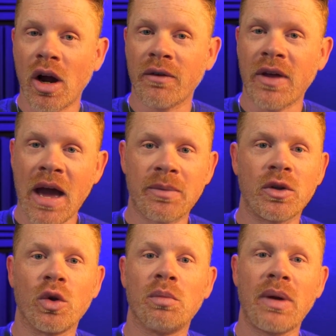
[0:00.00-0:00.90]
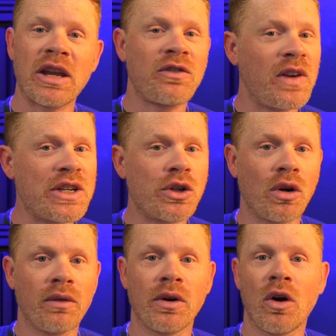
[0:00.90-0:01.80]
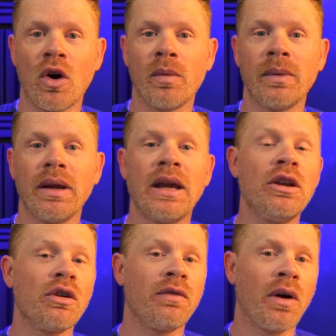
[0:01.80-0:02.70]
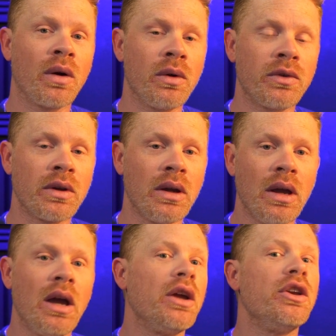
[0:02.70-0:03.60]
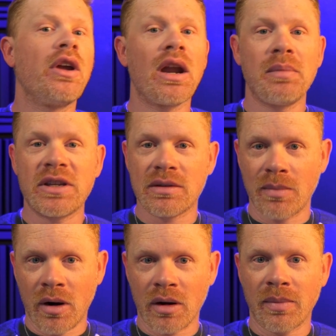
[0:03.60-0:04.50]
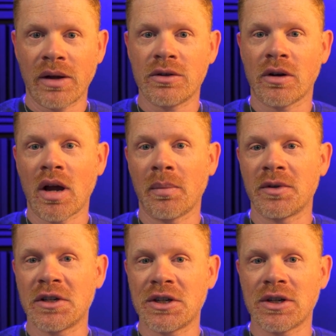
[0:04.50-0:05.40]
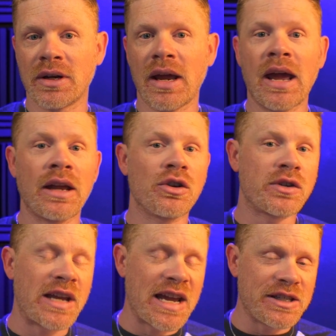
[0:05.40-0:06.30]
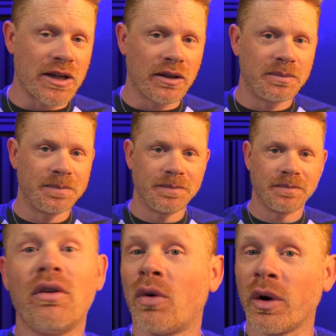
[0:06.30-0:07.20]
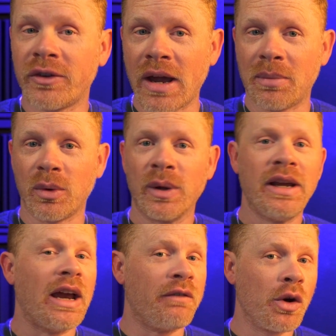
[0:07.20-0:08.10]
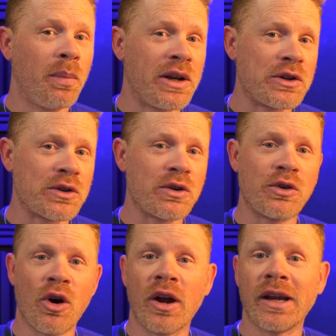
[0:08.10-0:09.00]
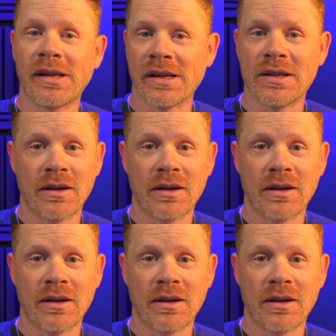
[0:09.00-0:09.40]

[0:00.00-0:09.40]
off the absolute best feature of your home in your photos, you got to be smart about your composition and your staging. For example, if your pictures are drawing attention